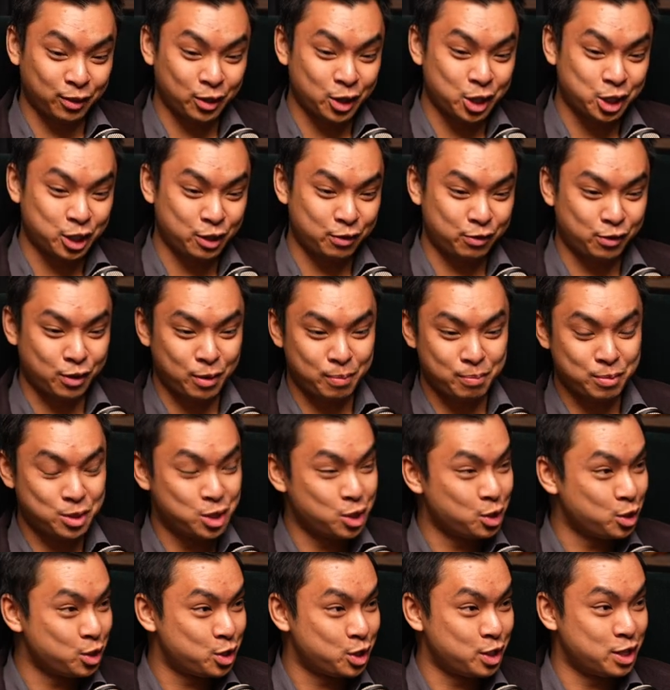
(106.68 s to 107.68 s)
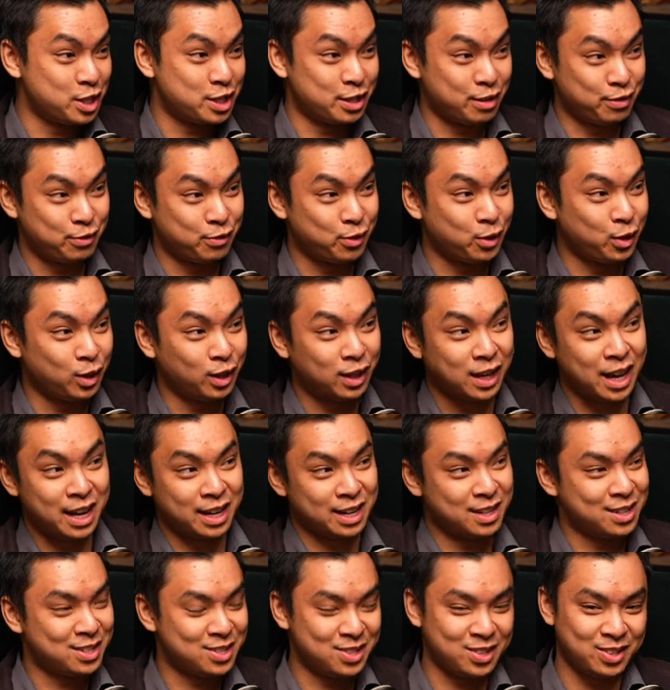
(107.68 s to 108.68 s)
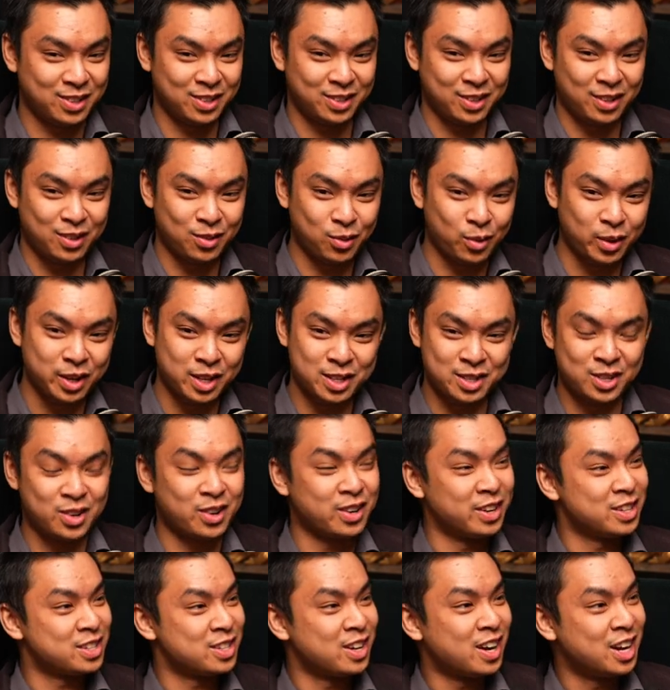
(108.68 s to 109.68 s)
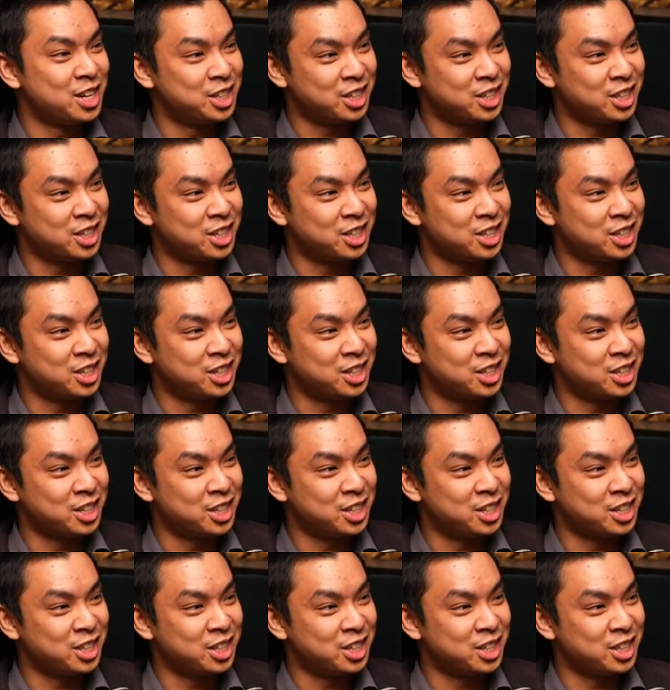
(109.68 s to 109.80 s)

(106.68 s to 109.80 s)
evolution from Dewsons and Foodland into what is known as